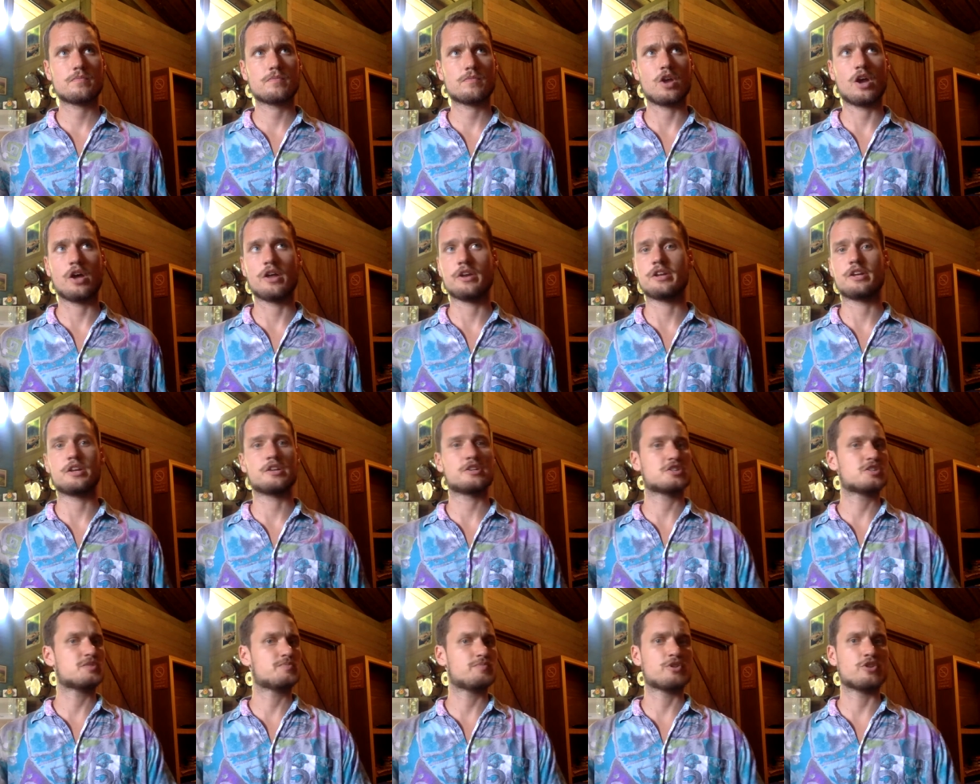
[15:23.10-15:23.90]
an
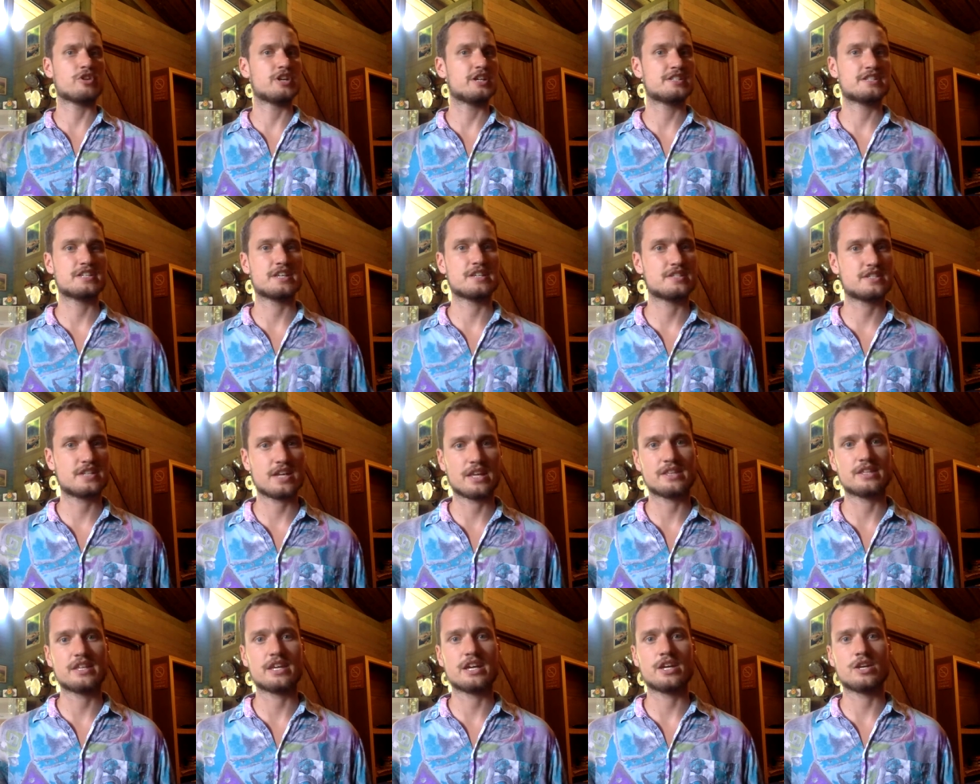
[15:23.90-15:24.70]
experience they
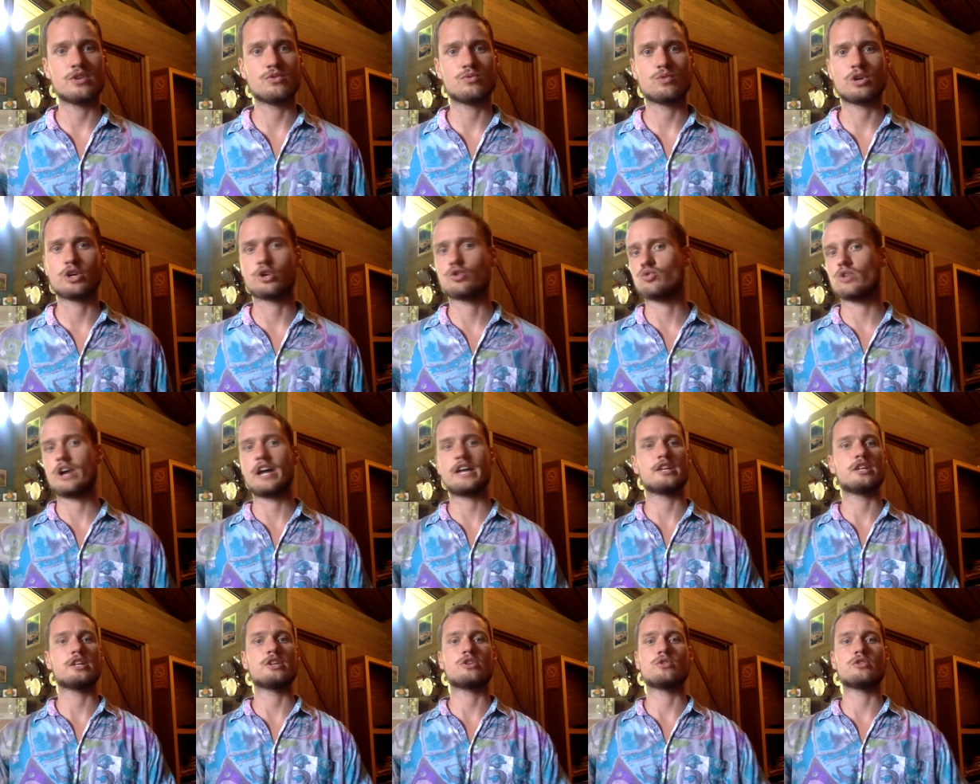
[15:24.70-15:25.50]
said they
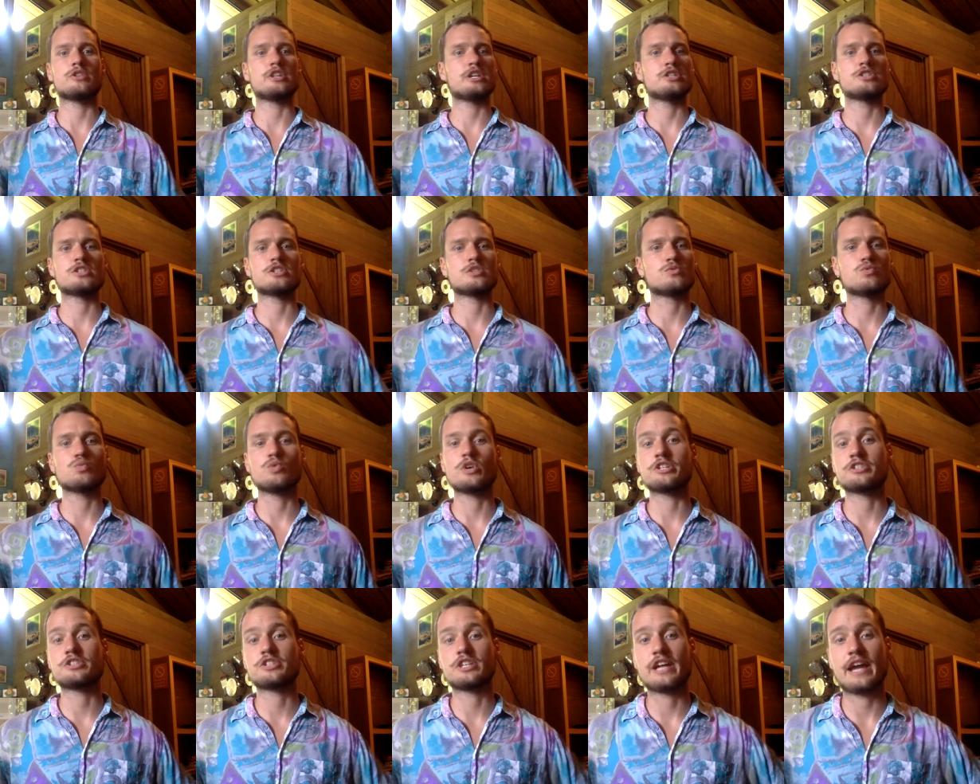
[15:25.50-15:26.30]
regretted or they just
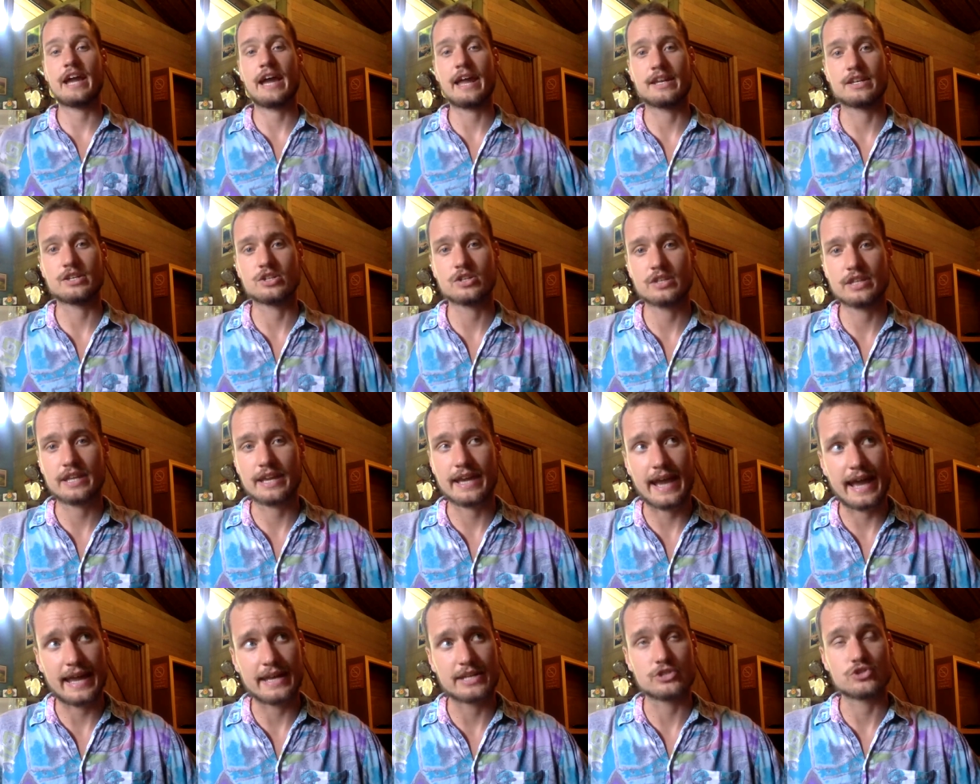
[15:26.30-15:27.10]
wish they hadn't they
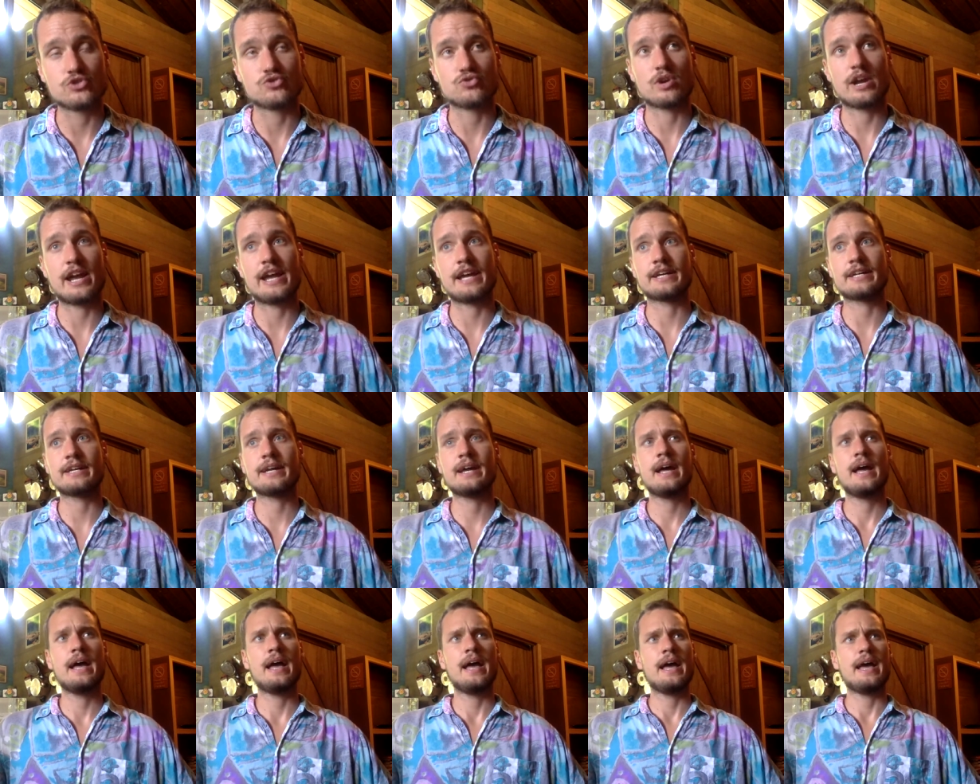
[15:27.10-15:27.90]
hadn't drank
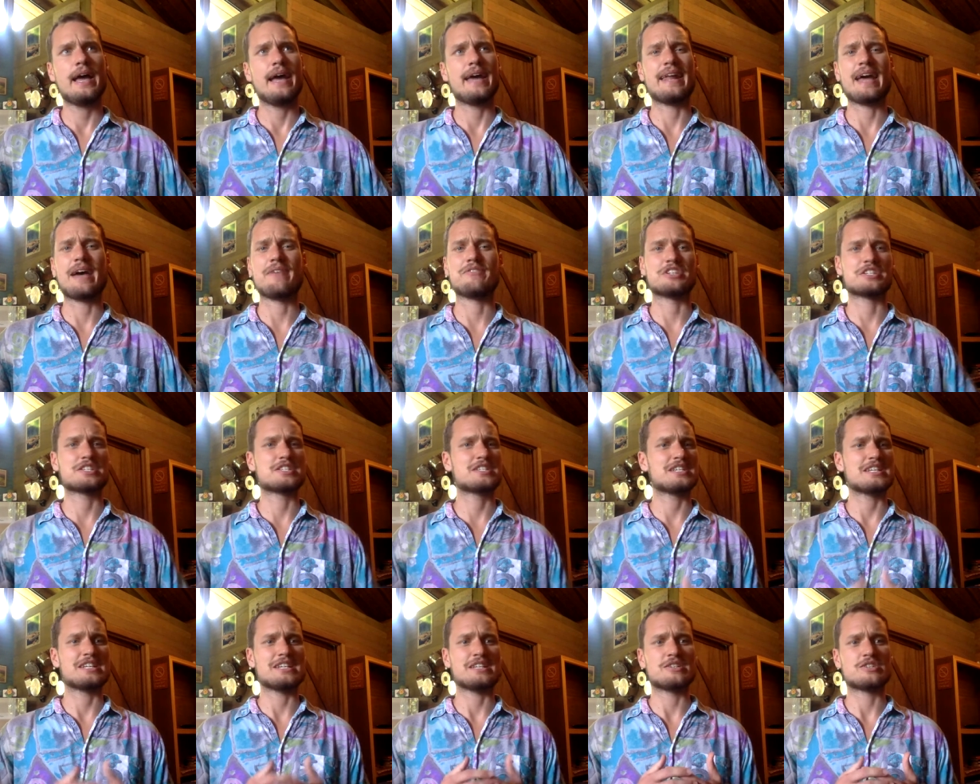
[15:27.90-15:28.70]
and having
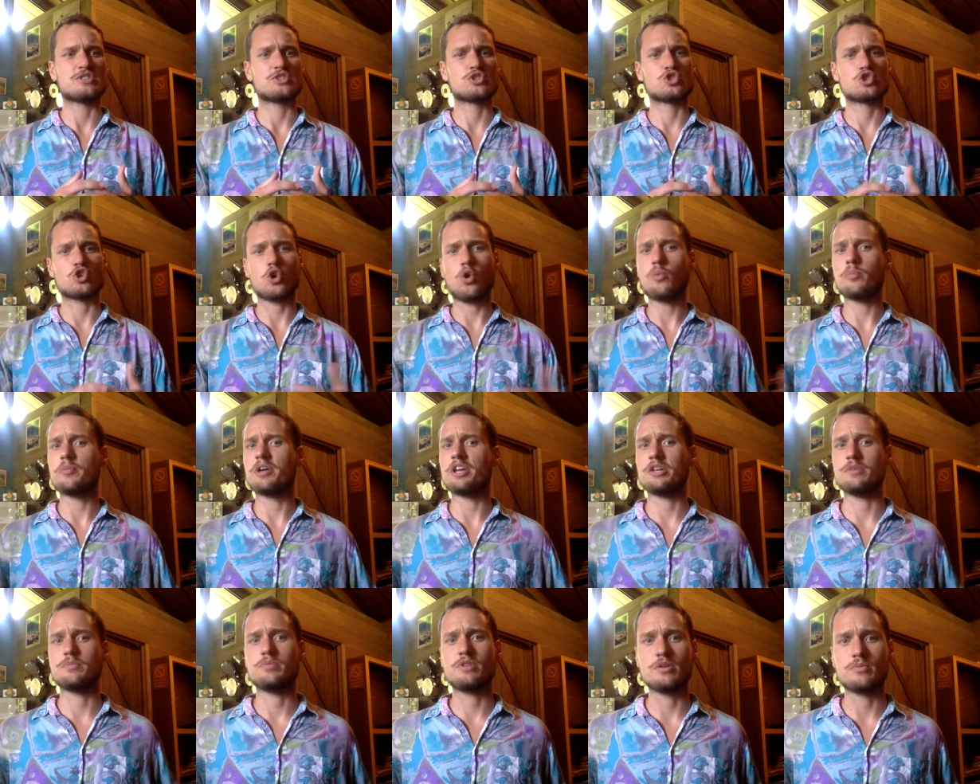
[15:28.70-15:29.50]
seen so
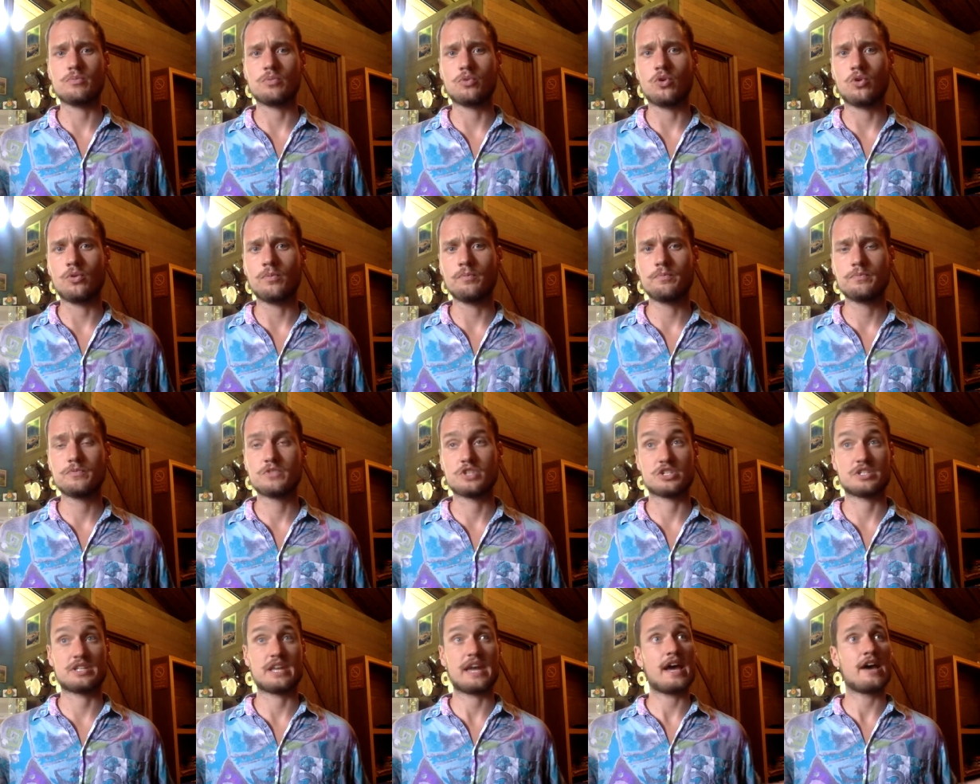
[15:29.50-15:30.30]
many people
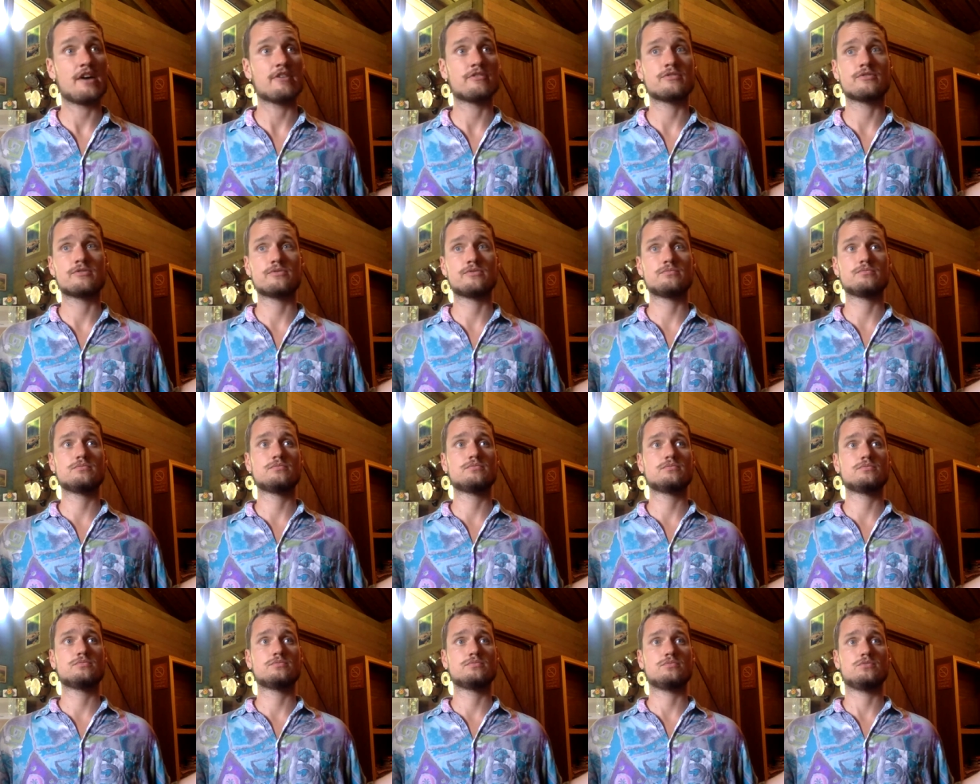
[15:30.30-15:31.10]
just have
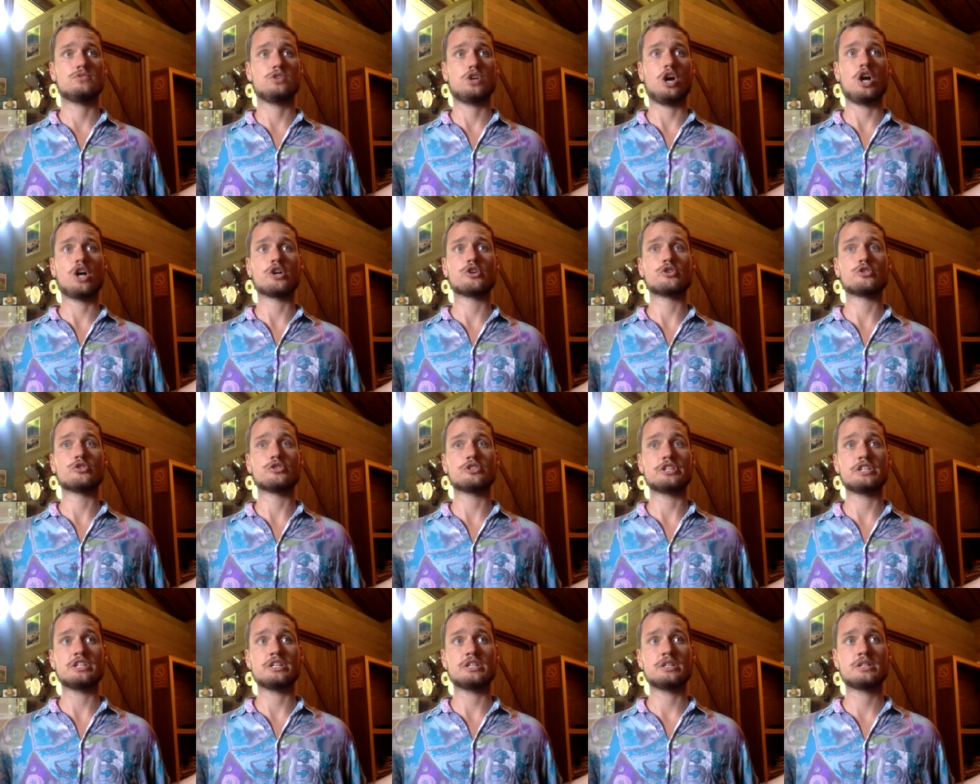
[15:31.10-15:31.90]

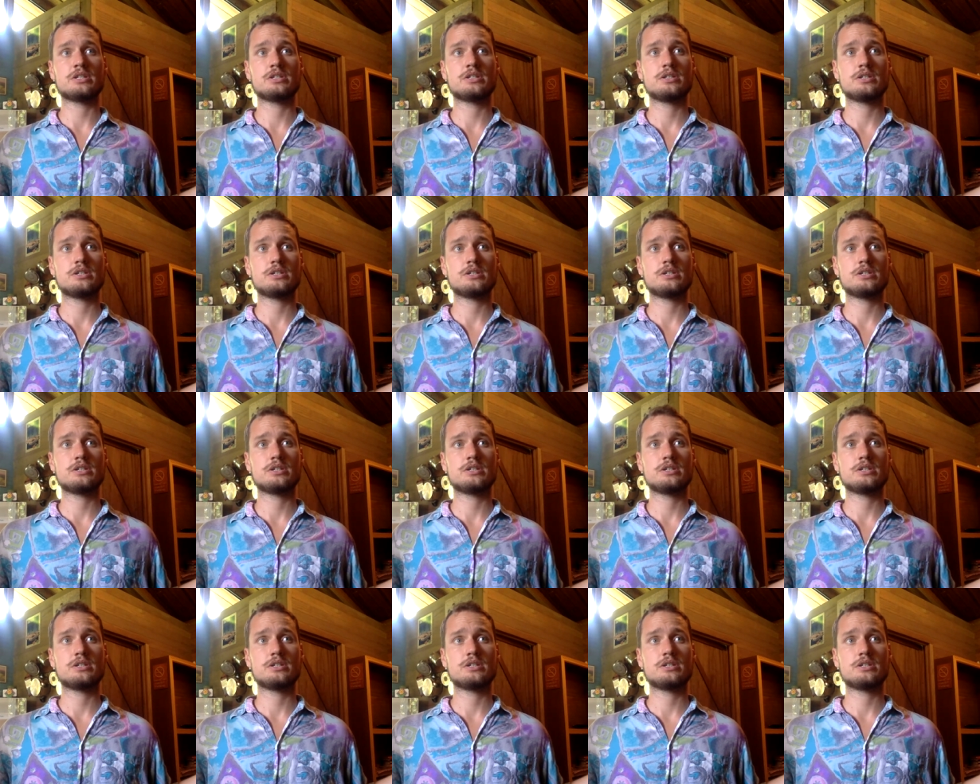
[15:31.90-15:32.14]
utterly